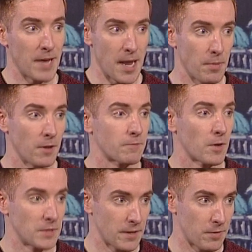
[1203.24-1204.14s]
people
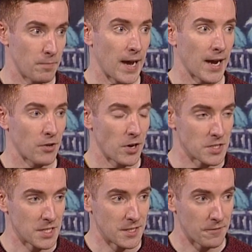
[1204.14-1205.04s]
from different
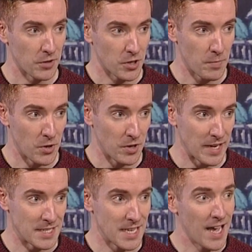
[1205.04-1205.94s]
backgrounds and different
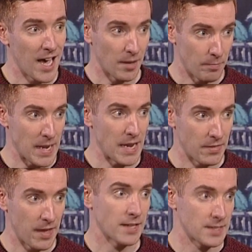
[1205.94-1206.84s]
communities and being
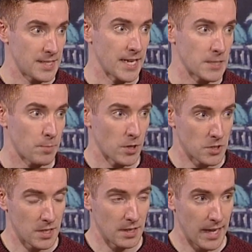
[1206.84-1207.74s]
that
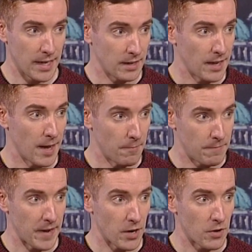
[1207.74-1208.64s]
statesperson like
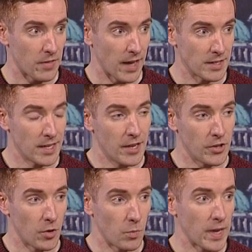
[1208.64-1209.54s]
figure that, you
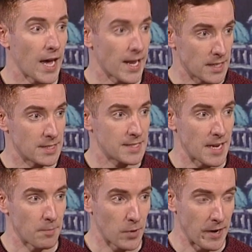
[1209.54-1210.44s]
know, we hadn't
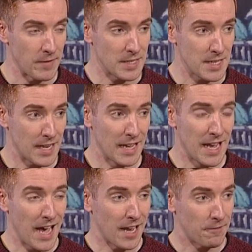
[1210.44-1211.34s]
seen previously.
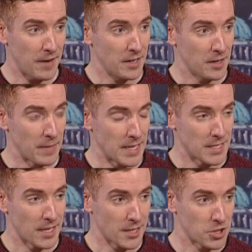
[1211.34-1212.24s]
And I find it
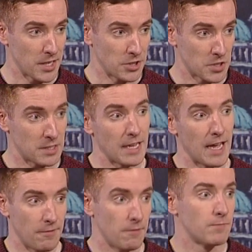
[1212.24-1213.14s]
amazing, actually, just
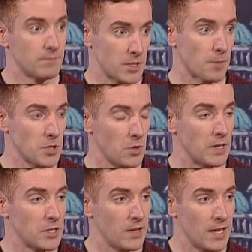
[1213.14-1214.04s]

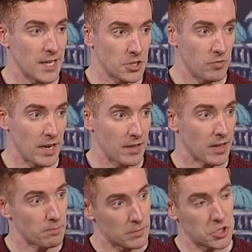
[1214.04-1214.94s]
subsequent to the election, really,
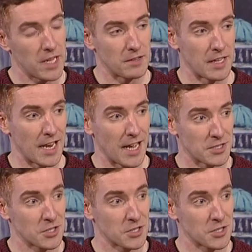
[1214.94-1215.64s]
that Michelle Neal has